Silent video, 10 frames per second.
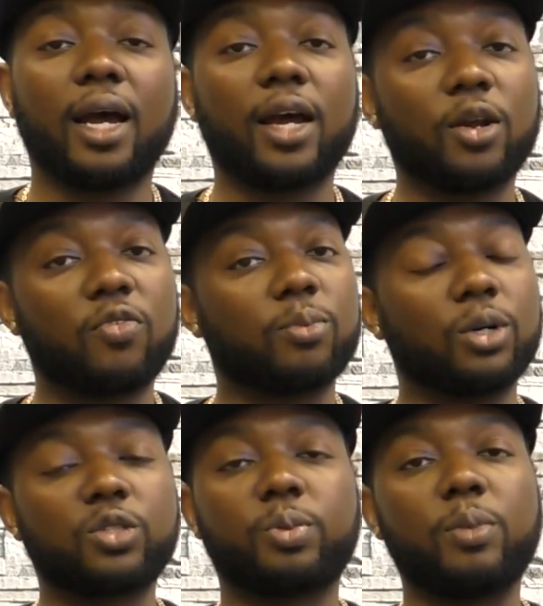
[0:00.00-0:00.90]
I know for
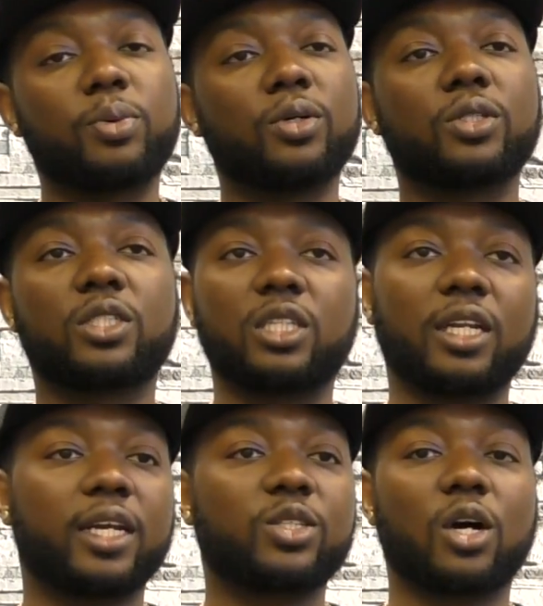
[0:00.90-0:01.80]
most people,
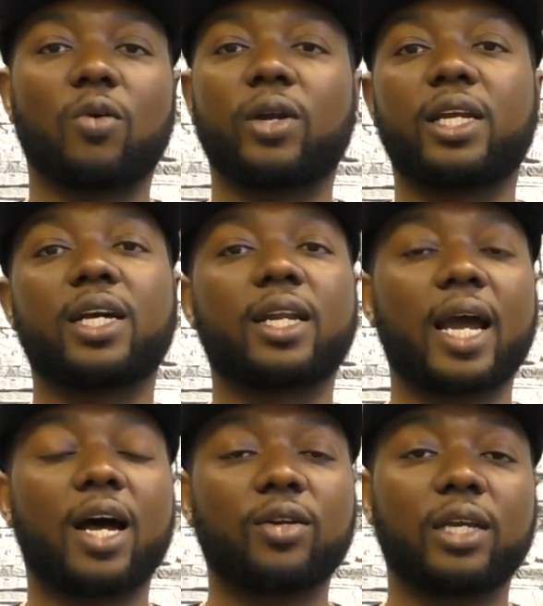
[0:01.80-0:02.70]
Sunday's already
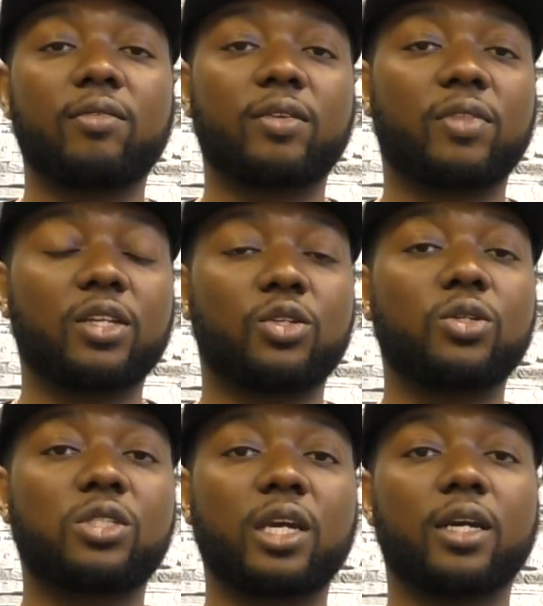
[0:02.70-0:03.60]
cut out, even if they
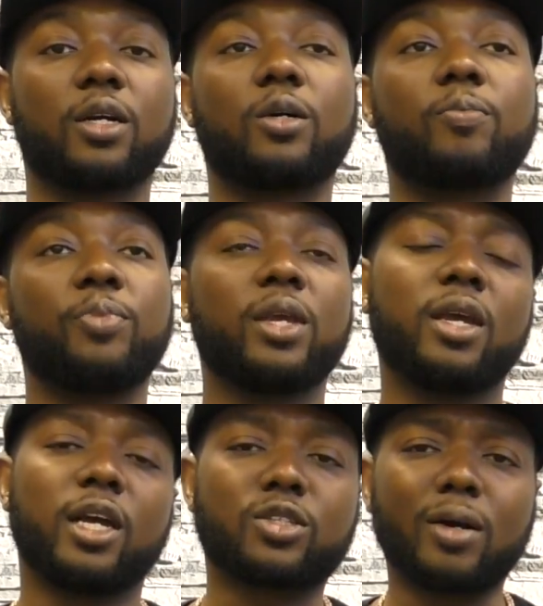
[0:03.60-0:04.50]
do stay home.
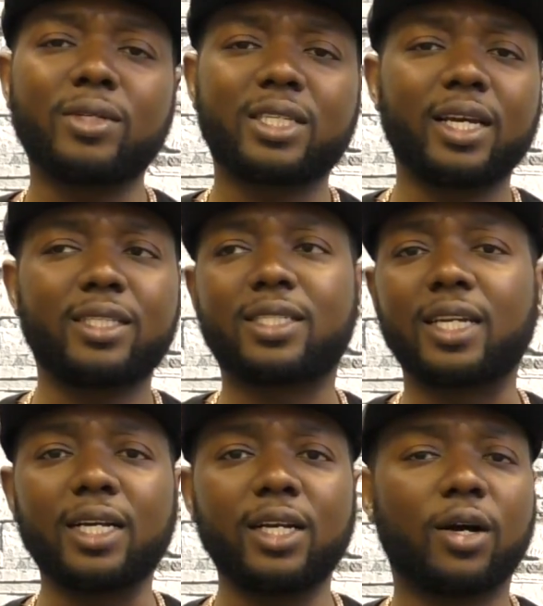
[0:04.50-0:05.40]
And so I would say
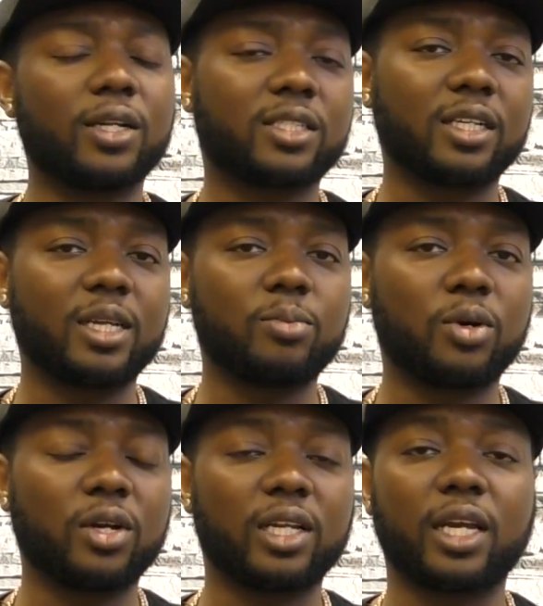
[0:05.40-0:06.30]
study on Sunday
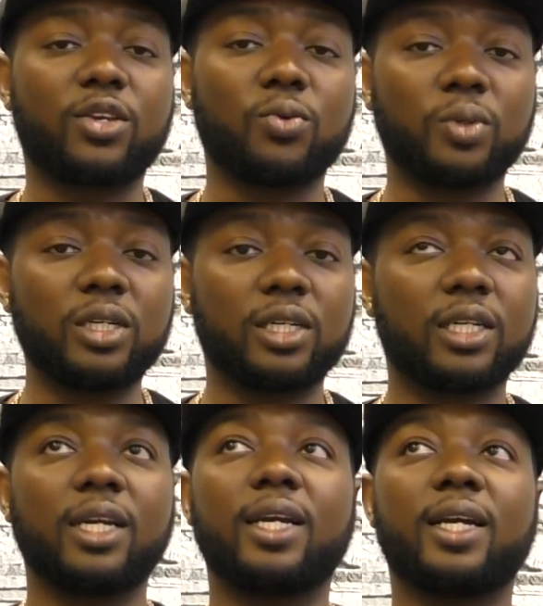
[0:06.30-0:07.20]
morning like you would